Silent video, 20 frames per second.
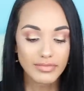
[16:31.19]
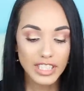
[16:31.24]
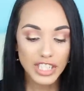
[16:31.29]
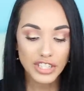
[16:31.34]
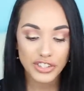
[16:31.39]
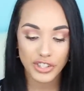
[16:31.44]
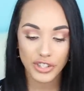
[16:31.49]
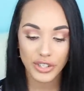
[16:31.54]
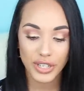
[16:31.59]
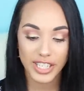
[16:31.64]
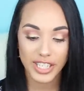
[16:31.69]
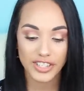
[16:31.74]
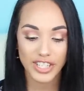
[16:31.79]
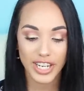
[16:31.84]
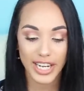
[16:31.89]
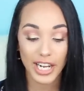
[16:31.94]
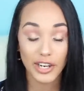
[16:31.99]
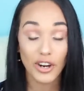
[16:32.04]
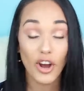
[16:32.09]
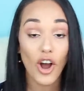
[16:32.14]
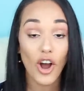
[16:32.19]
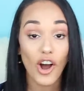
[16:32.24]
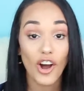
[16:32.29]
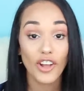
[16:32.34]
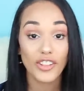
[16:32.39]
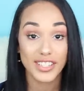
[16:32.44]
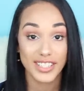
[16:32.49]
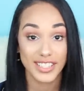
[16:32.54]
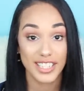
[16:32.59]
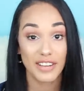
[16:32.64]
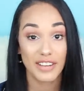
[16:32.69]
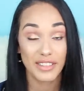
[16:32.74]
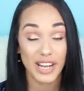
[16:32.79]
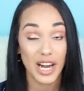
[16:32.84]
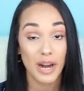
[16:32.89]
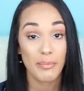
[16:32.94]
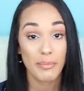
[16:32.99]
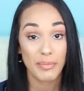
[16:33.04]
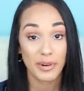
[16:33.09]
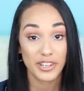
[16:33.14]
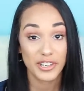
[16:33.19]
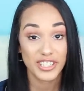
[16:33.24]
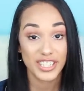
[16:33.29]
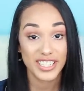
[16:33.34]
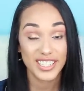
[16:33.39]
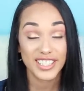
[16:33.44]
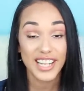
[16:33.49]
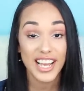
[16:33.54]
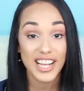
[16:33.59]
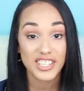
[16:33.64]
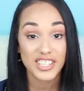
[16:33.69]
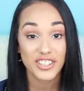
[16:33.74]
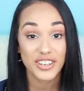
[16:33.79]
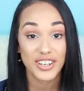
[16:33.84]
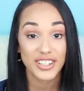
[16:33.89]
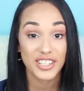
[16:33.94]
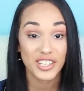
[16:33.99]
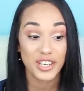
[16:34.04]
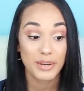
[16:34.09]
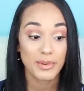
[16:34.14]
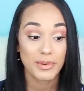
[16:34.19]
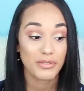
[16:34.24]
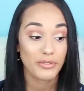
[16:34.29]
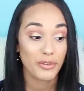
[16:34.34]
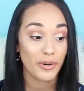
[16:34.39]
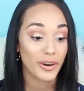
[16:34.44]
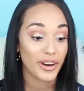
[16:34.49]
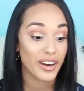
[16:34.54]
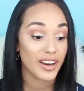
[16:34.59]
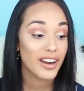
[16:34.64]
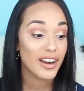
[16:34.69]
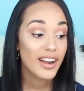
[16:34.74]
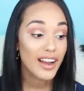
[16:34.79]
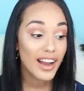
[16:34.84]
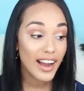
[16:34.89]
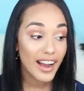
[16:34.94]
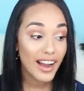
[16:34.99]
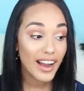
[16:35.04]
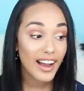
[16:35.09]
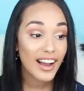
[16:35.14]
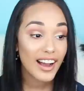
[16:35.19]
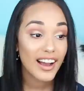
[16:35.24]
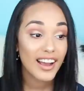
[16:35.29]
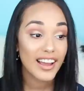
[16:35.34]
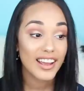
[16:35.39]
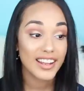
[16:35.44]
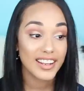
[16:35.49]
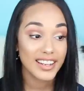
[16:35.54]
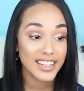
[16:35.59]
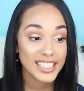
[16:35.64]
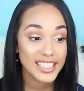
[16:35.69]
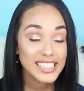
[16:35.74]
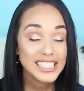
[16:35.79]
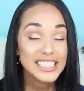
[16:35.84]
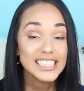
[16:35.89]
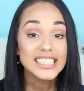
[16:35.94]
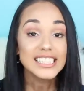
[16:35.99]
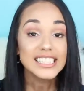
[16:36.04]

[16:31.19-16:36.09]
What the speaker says: so you can check out all the stuff that I purchased last year and the year before. I